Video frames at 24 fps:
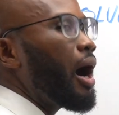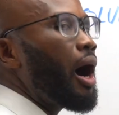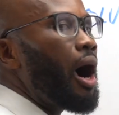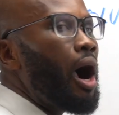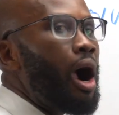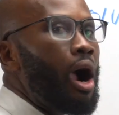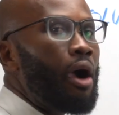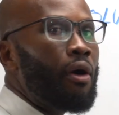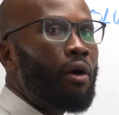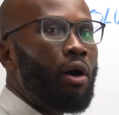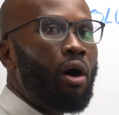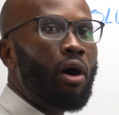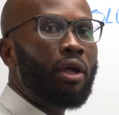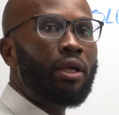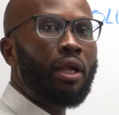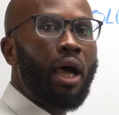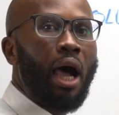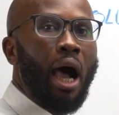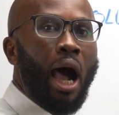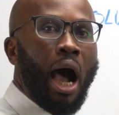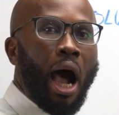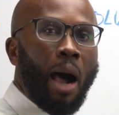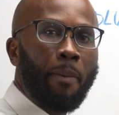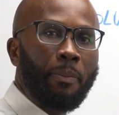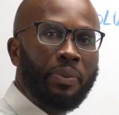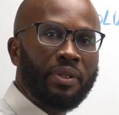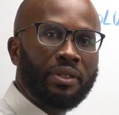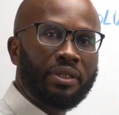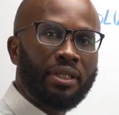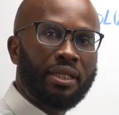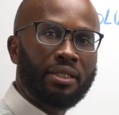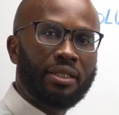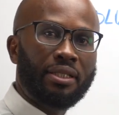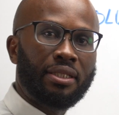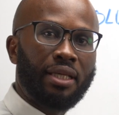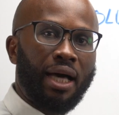are on
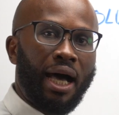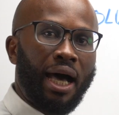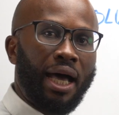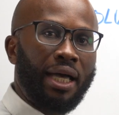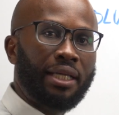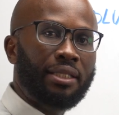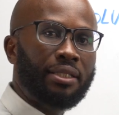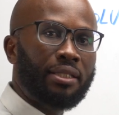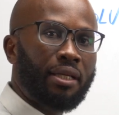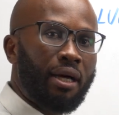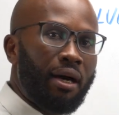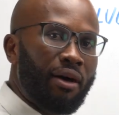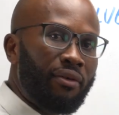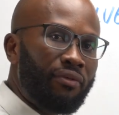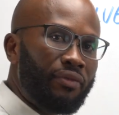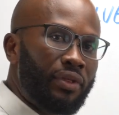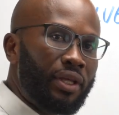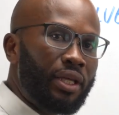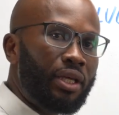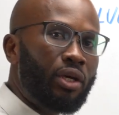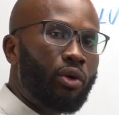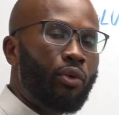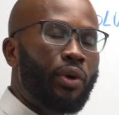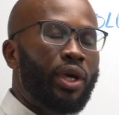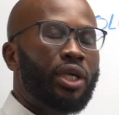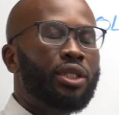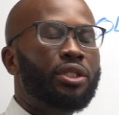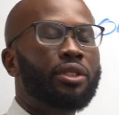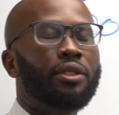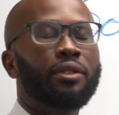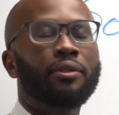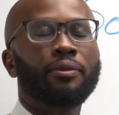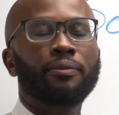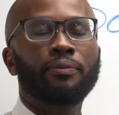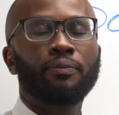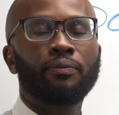opposite sides of the
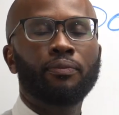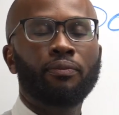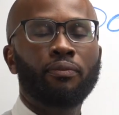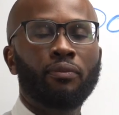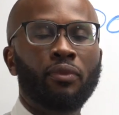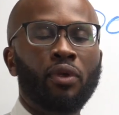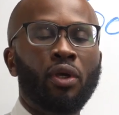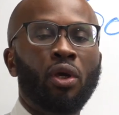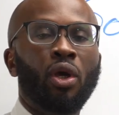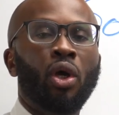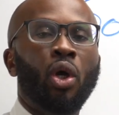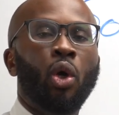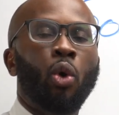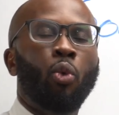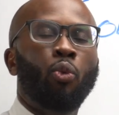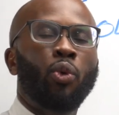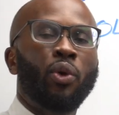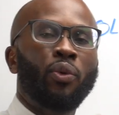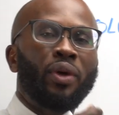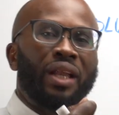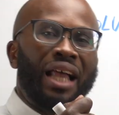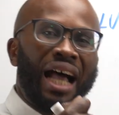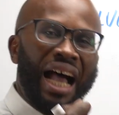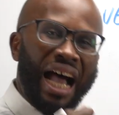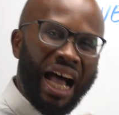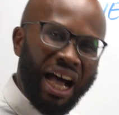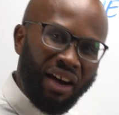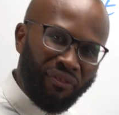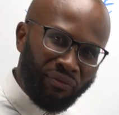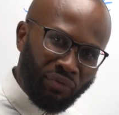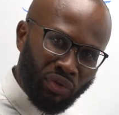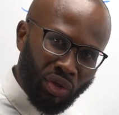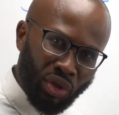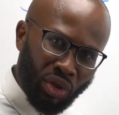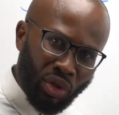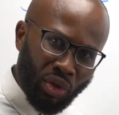equation, we will
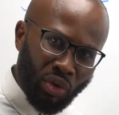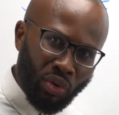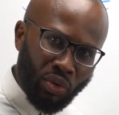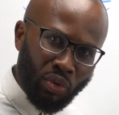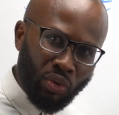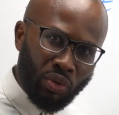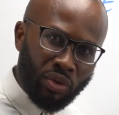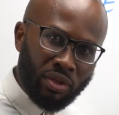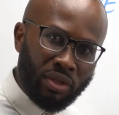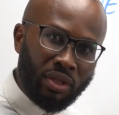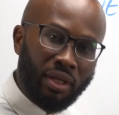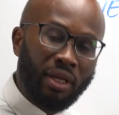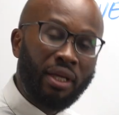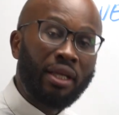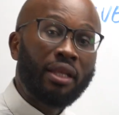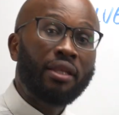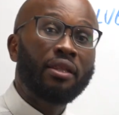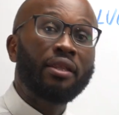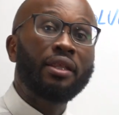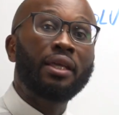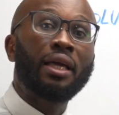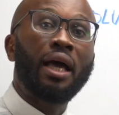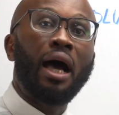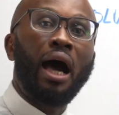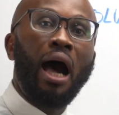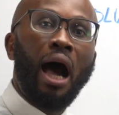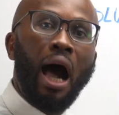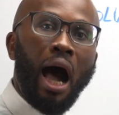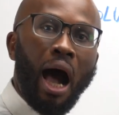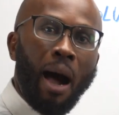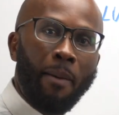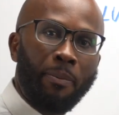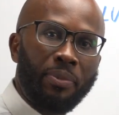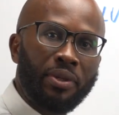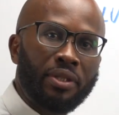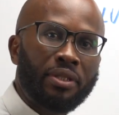have to use the
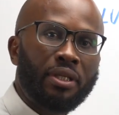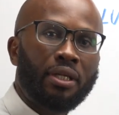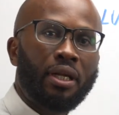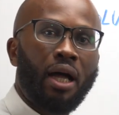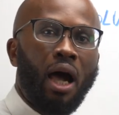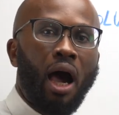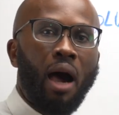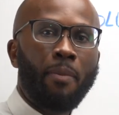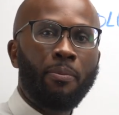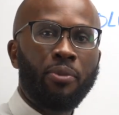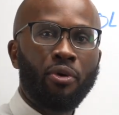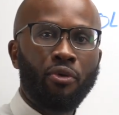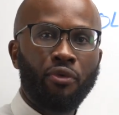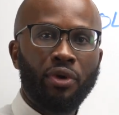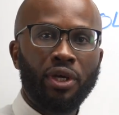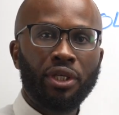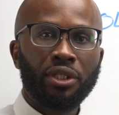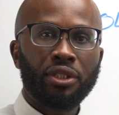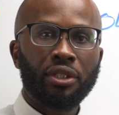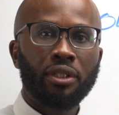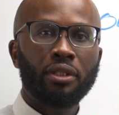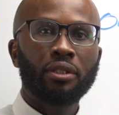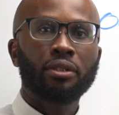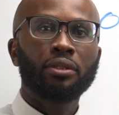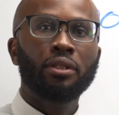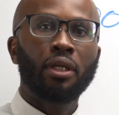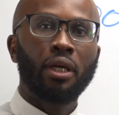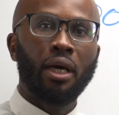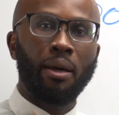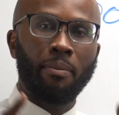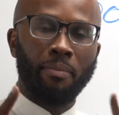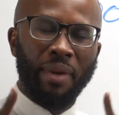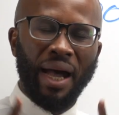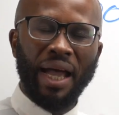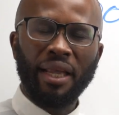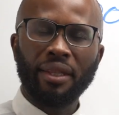opposite operation to
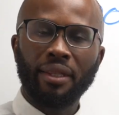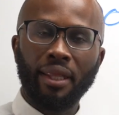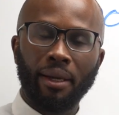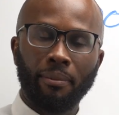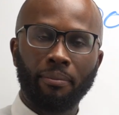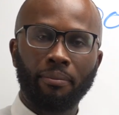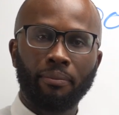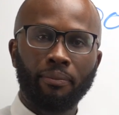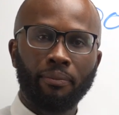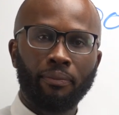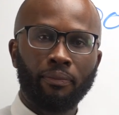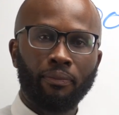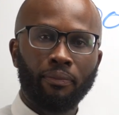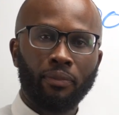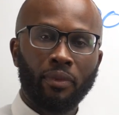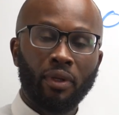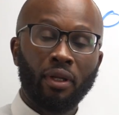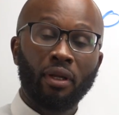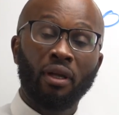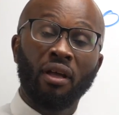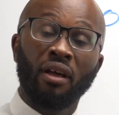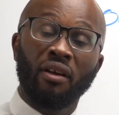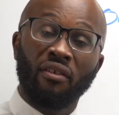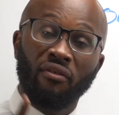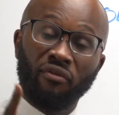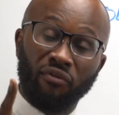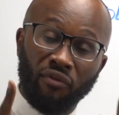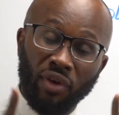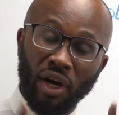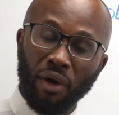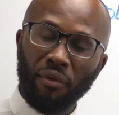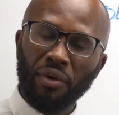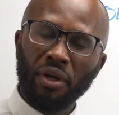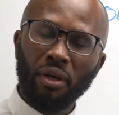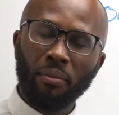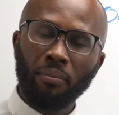combine them.
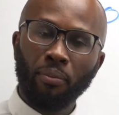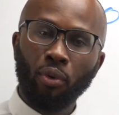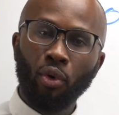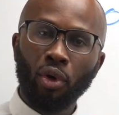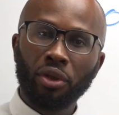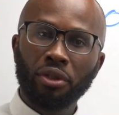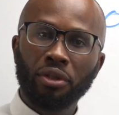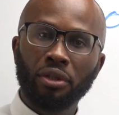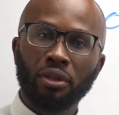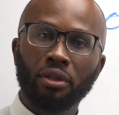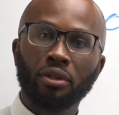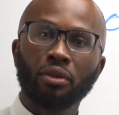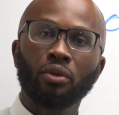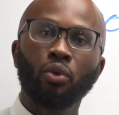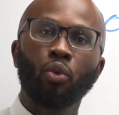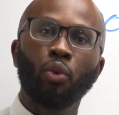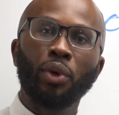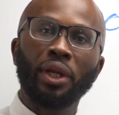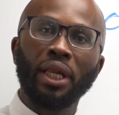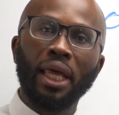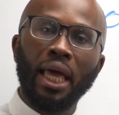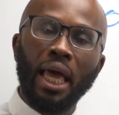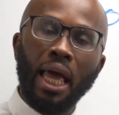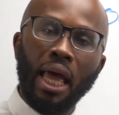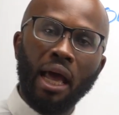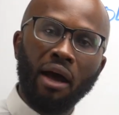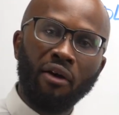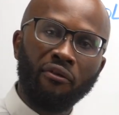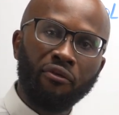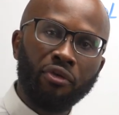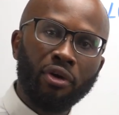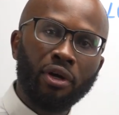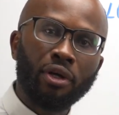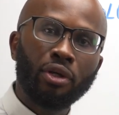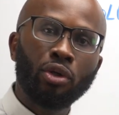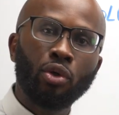Very important.
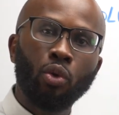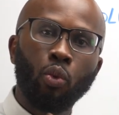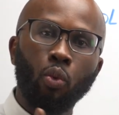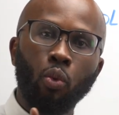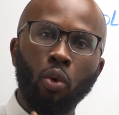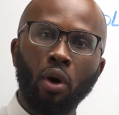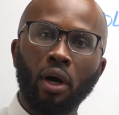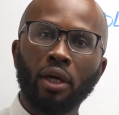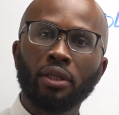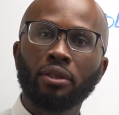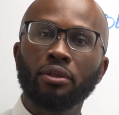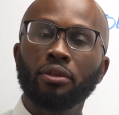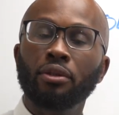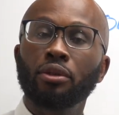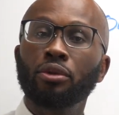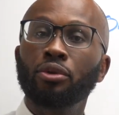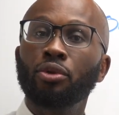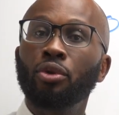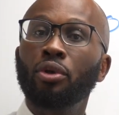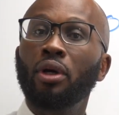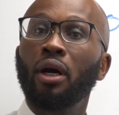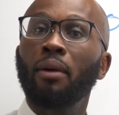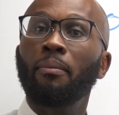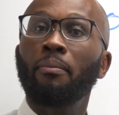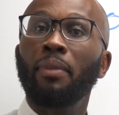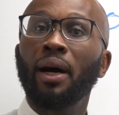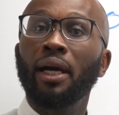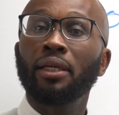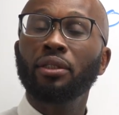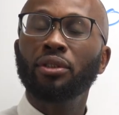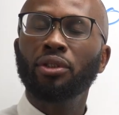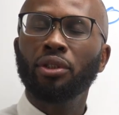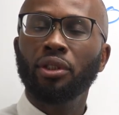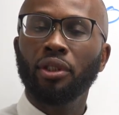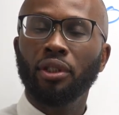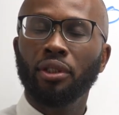Whenever you want to
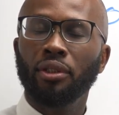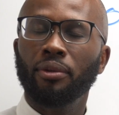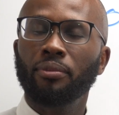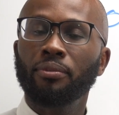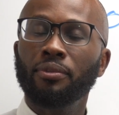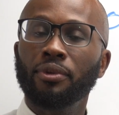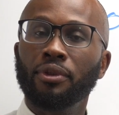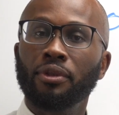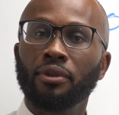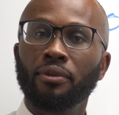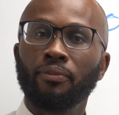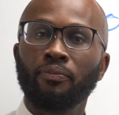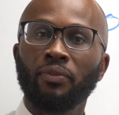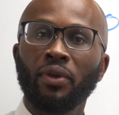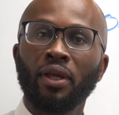combine terms